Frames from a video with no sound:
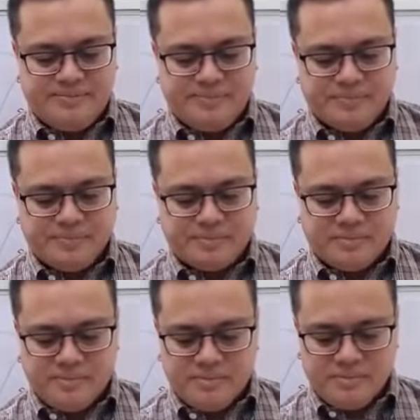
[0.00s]

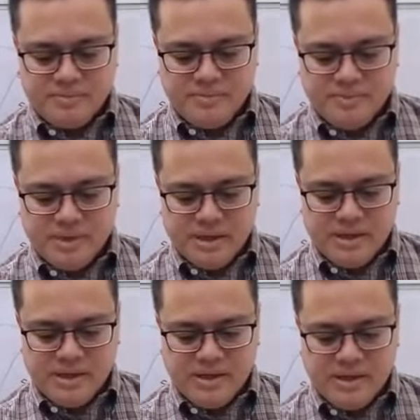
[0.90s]

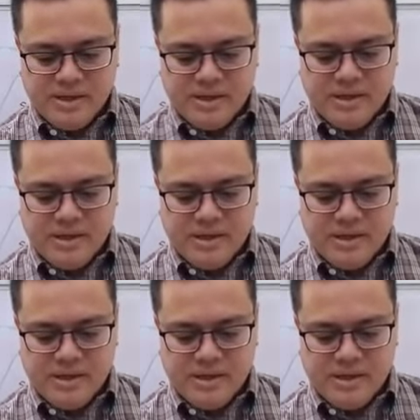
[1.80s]
(silence)